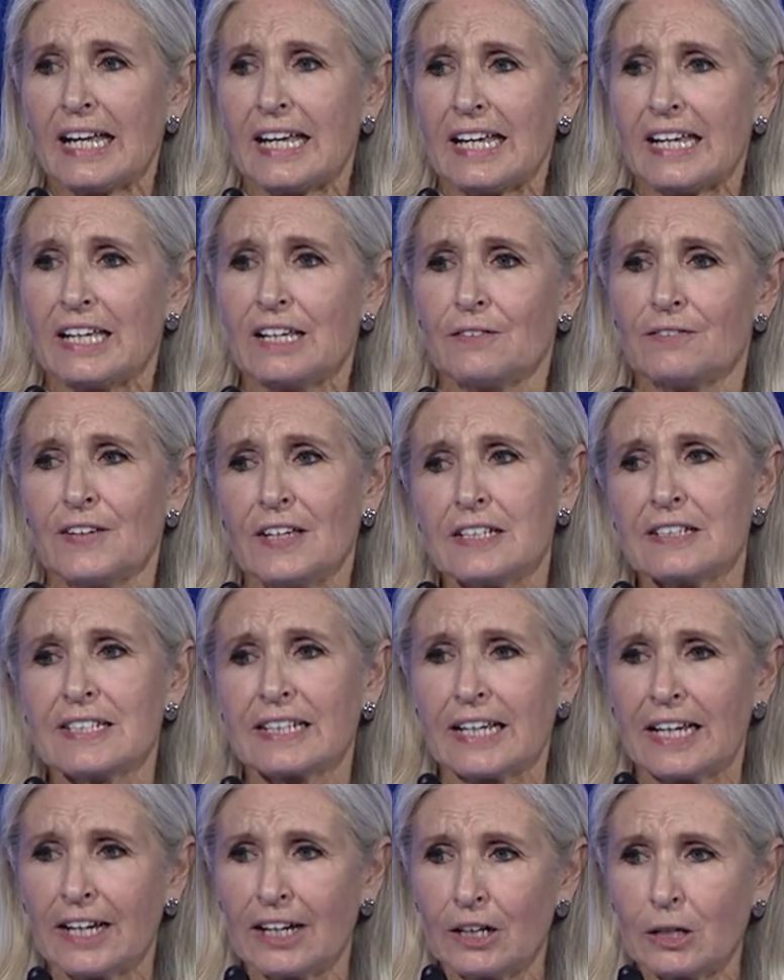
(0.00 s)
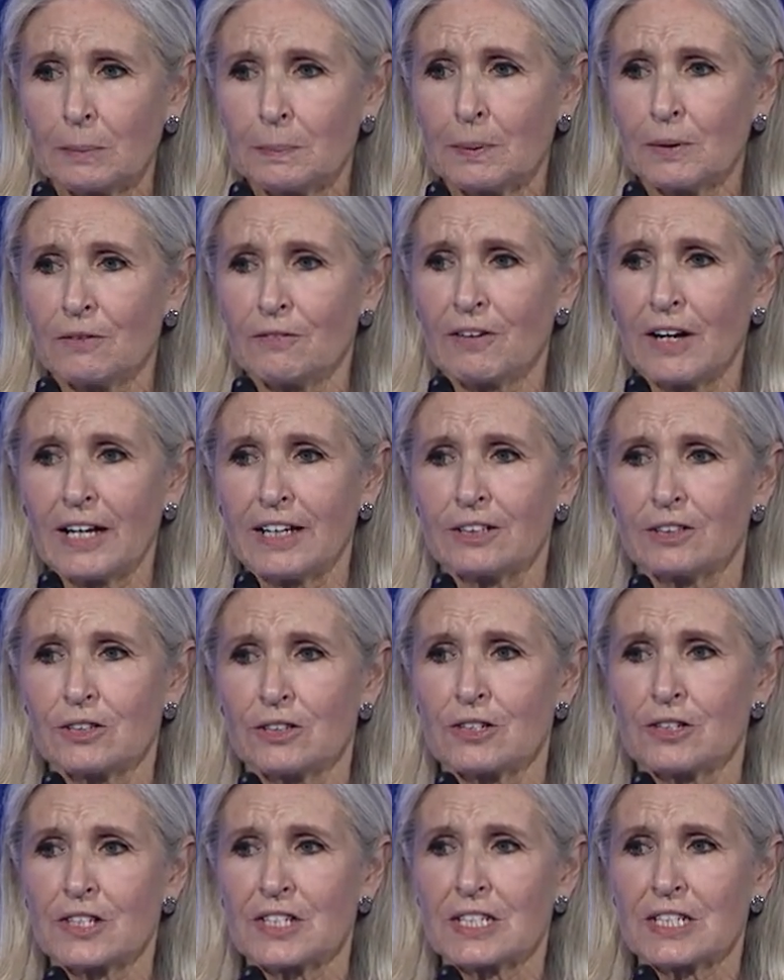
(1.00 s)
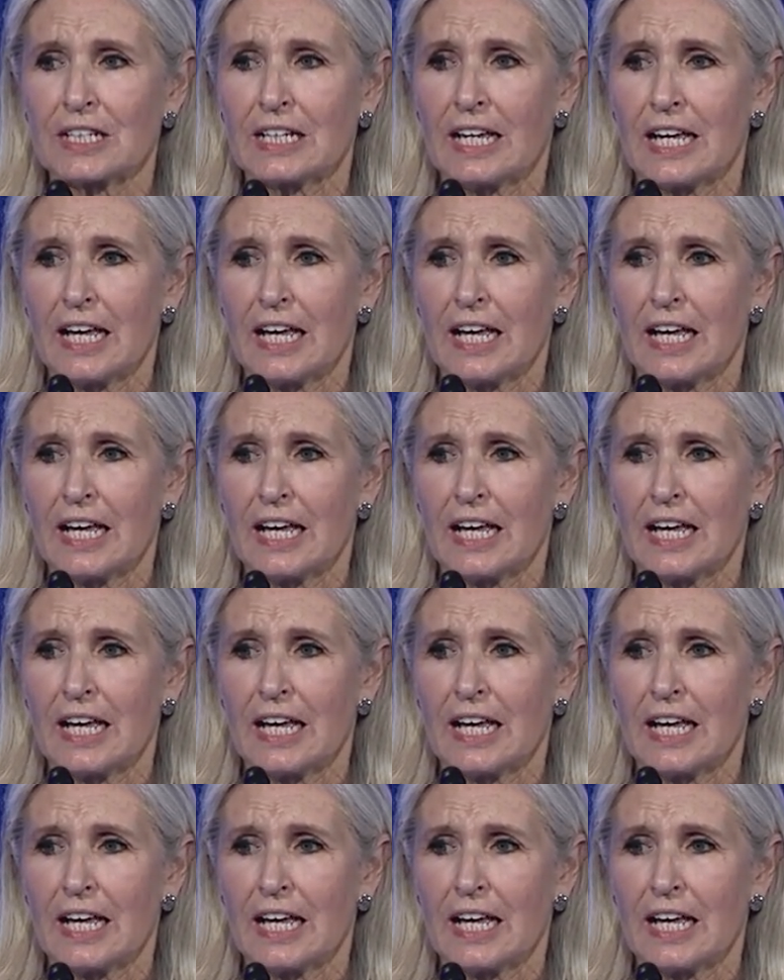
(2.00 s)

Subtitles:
if his care providers